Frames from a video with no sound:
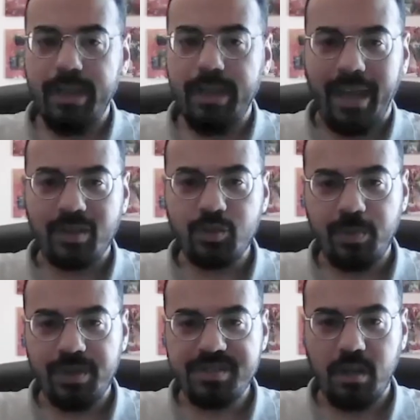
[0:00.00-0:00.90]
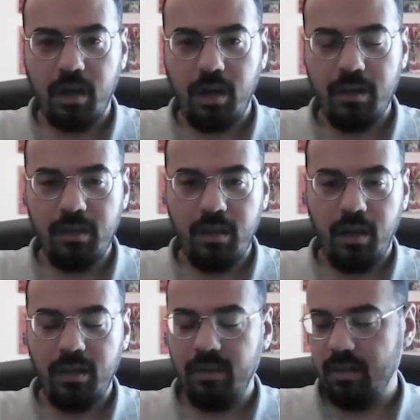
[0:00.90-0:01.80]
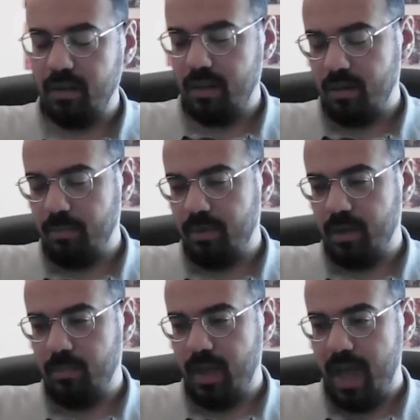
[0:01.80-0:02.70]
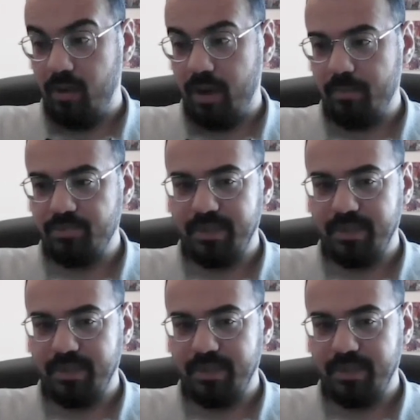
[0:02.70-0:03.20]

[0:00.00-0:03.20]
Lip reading: really expert on Arab